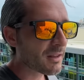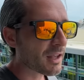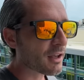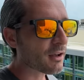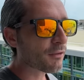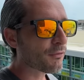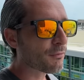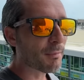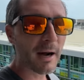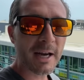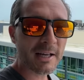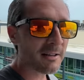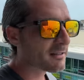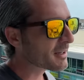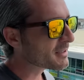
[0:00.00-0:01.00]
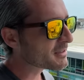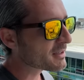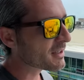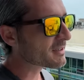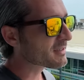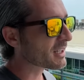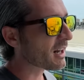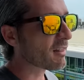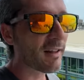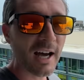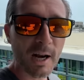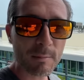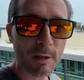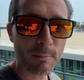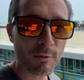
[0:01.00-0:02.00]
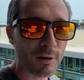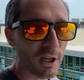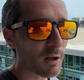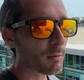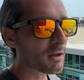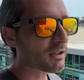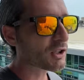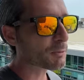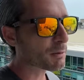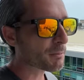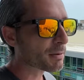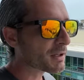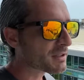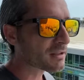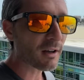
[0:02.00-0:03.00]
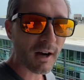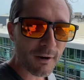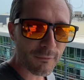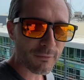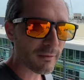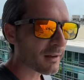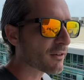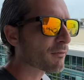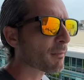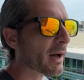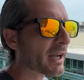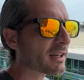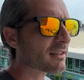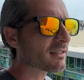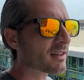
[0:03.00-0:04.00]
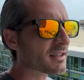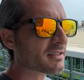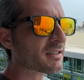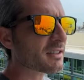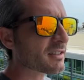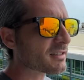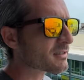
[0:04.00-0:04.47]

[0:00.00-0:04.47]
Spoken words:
if Biden does this, and a lot of people are gonna be super pissed off if Biden does this.